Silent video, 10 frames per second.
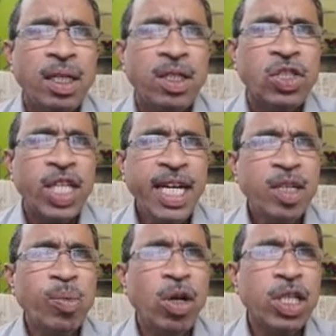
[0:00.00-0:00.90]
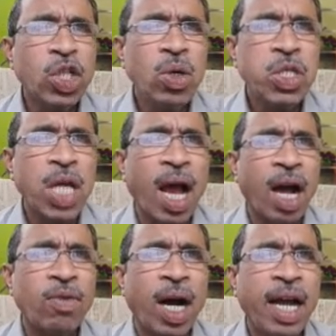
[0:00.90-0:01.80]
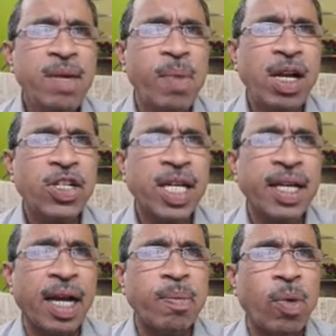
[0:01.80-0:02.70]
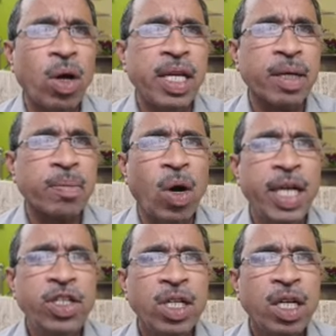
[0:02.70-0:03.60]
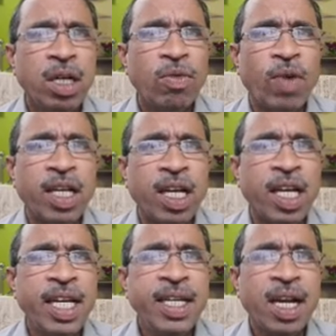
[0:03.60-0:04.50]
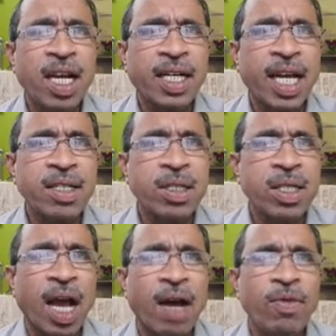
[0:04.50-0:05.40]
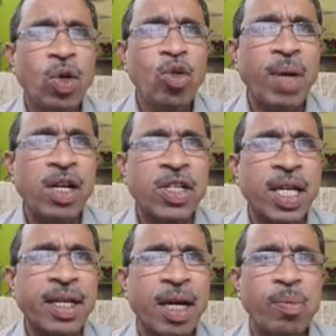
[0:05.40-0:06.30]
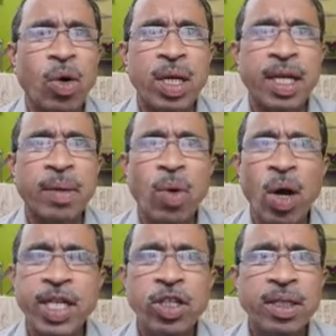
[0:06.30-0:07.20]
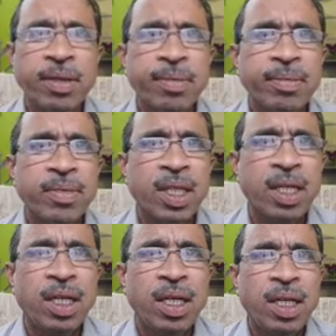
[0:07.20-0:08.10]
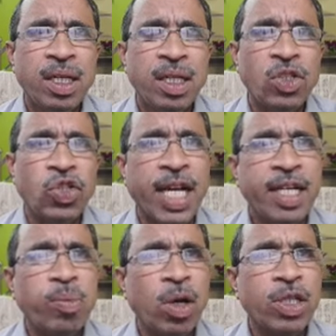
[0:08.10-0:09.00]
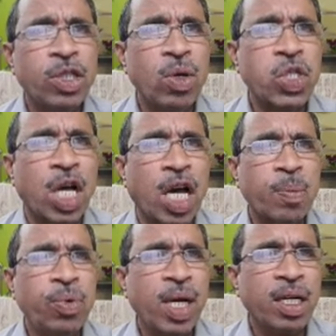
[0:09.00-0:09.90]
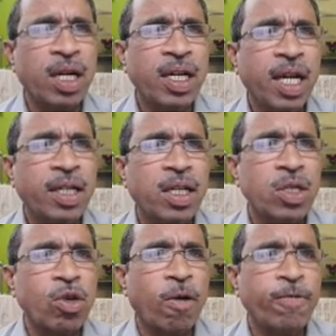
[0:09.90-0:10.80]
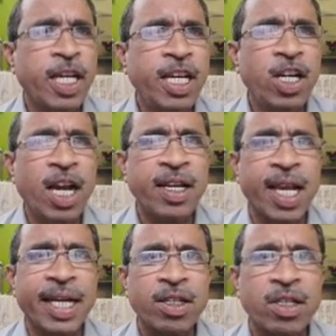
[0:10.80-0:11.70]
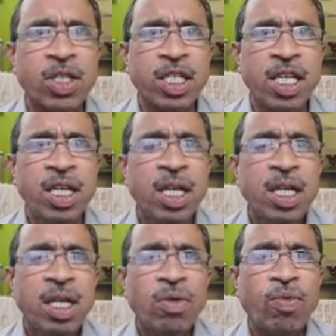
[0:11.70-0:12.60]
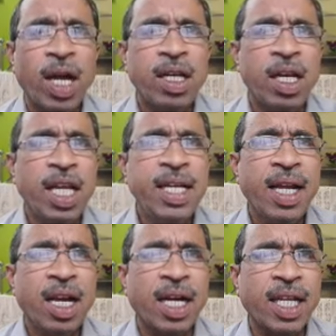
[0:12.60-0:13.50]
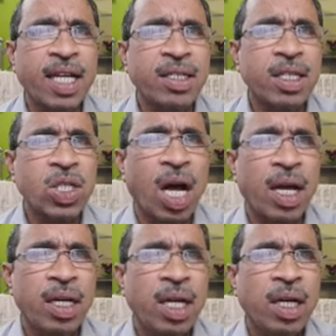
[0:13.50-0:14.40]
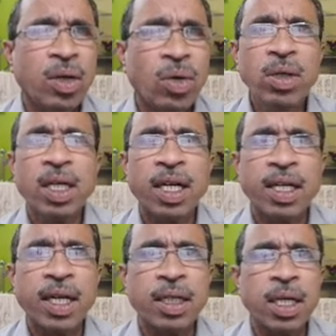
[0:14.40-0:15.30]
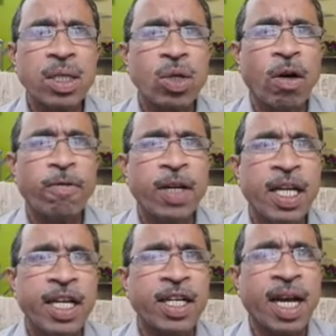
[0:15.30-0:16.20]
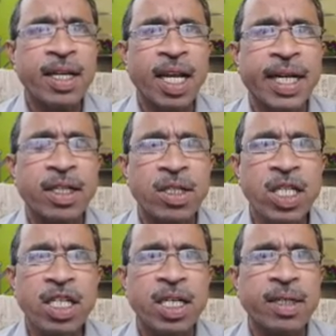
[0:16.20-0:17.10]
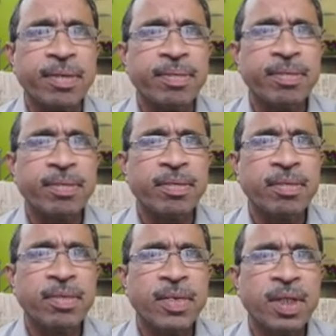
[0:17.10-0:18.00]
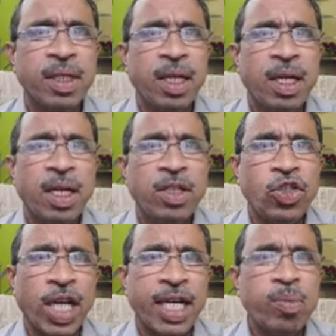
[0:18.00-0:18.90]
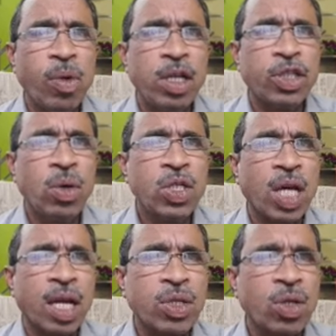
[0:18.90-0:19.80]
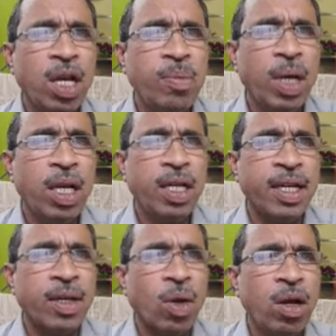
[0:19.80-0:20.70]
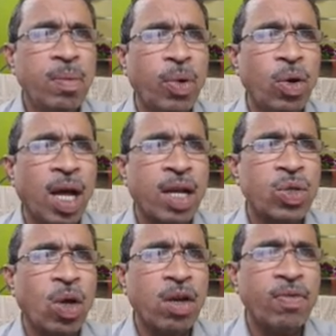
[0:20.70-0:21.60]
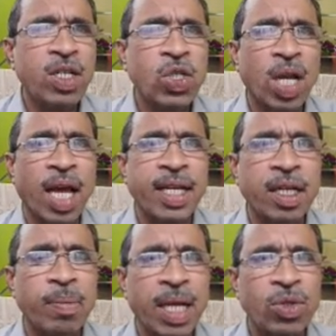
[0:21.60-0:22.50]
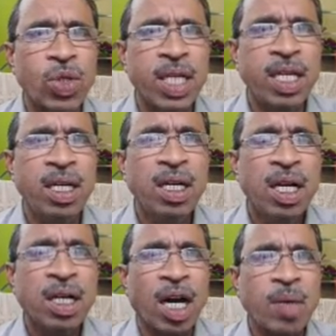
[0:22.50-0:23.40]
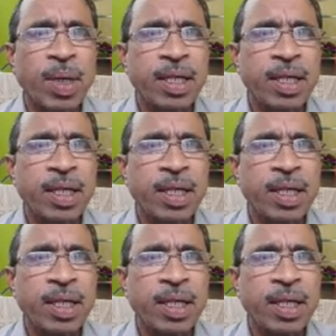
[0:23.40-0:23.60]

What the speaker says: Joint molecules have high melting and boiling point, while layer lattices have low melting and boiling point. Joint molecules are poor conductors of heat and electricity, while layer lattices are good conductors of heat and electricity. Giant molecules are soluble in non-polar solvents like benzene, carbon